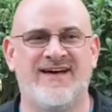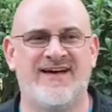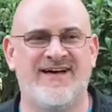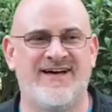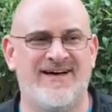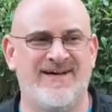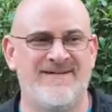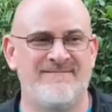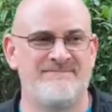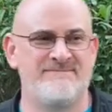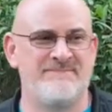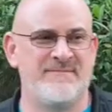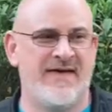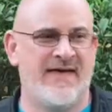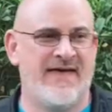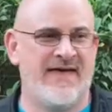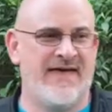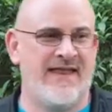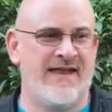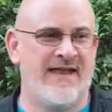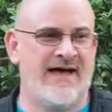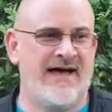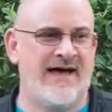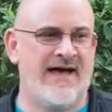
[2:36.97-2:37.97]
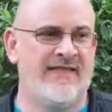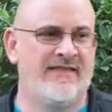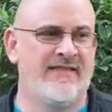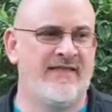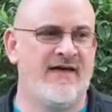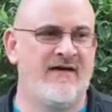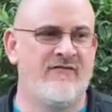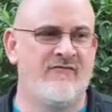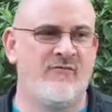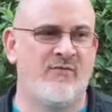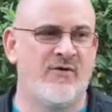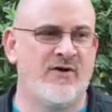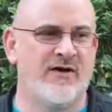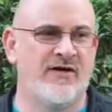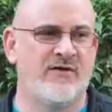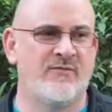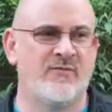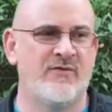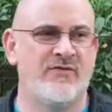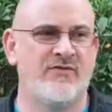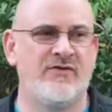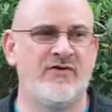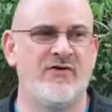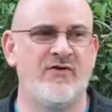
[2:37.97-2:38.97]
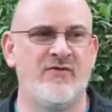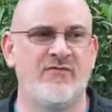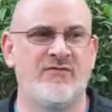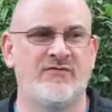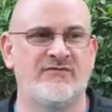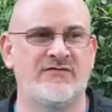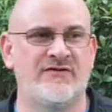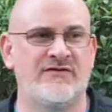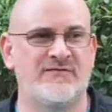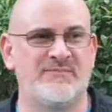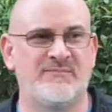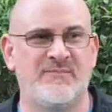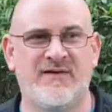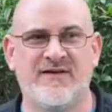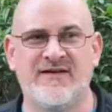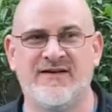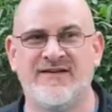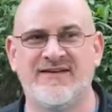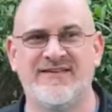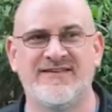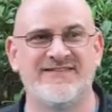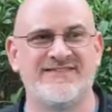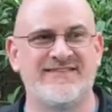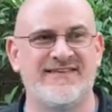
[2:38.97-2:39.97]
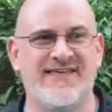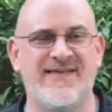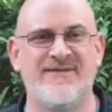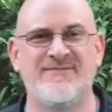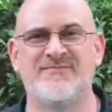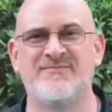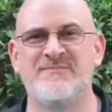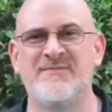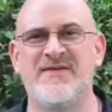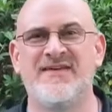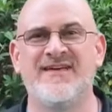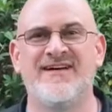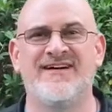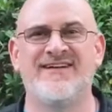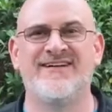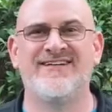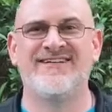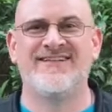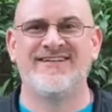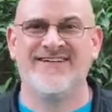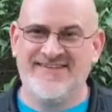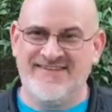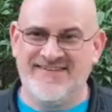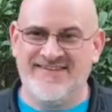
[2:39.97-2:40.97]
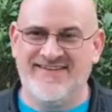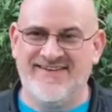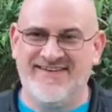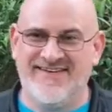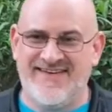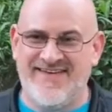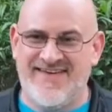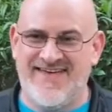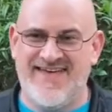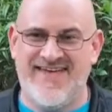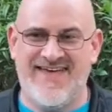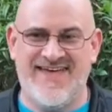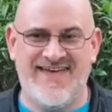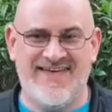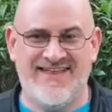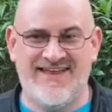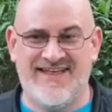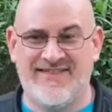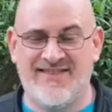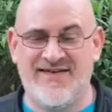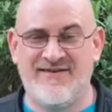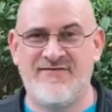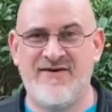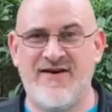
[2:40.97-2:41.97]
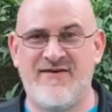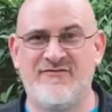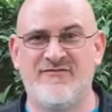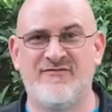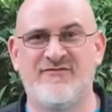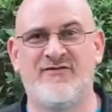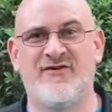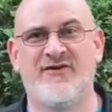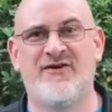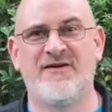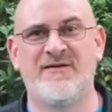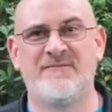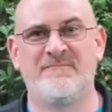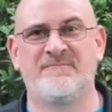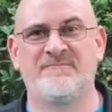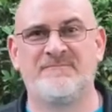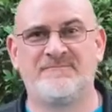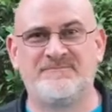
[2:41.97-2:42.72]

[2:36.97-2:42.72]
and I love working with youth just because it keeps me young, and I love having fun.